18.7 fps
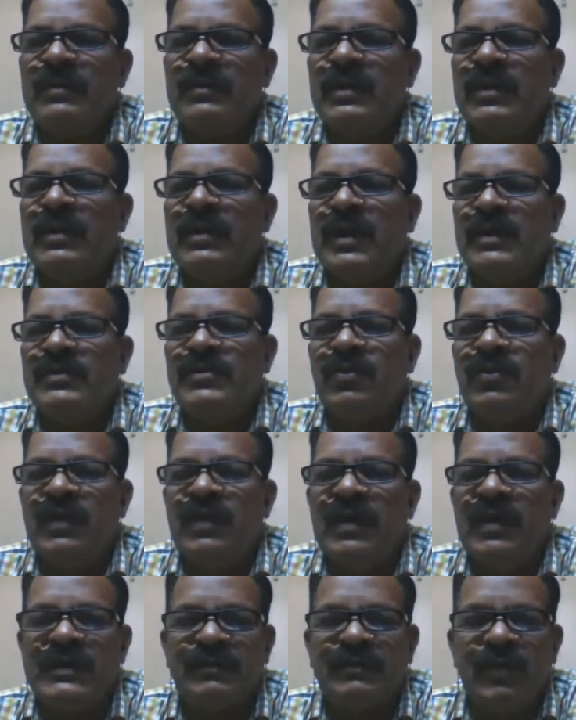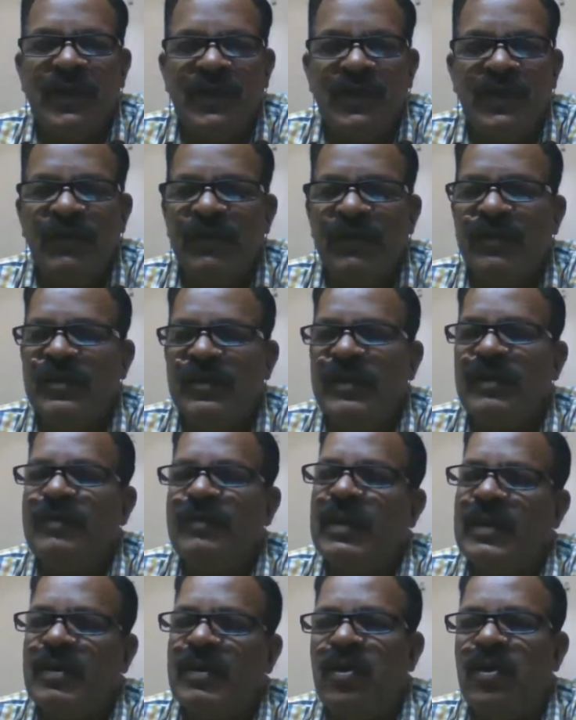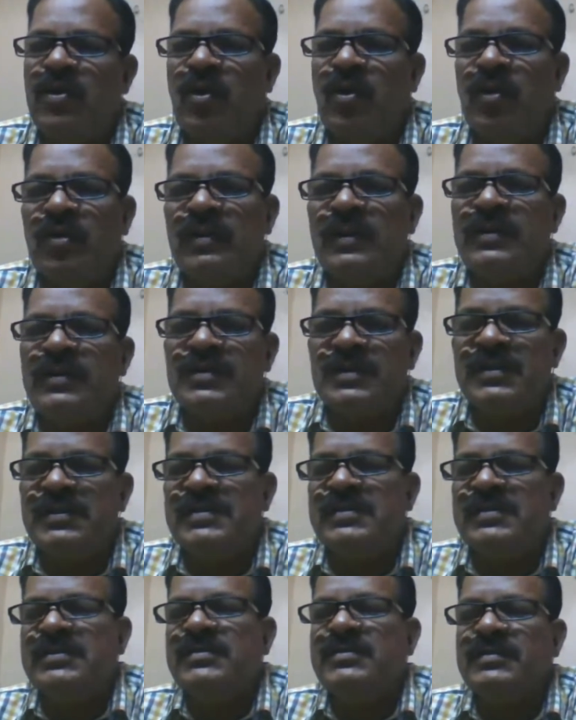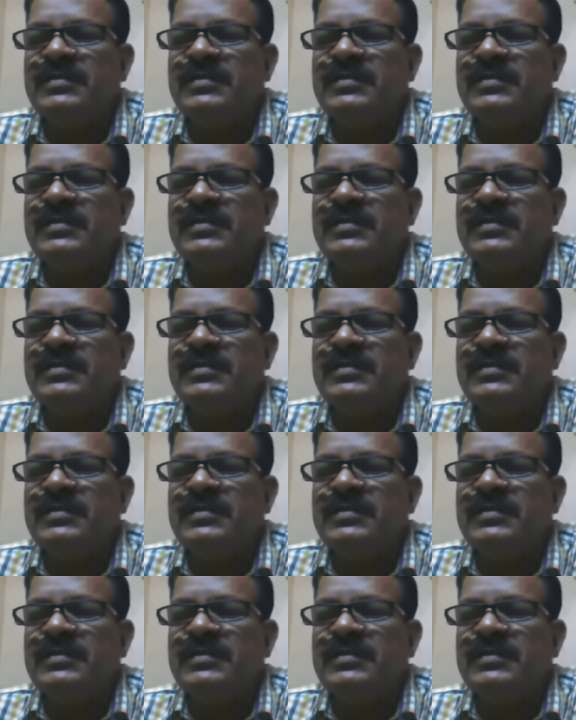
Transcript: then nature will exploit you will cut all the trees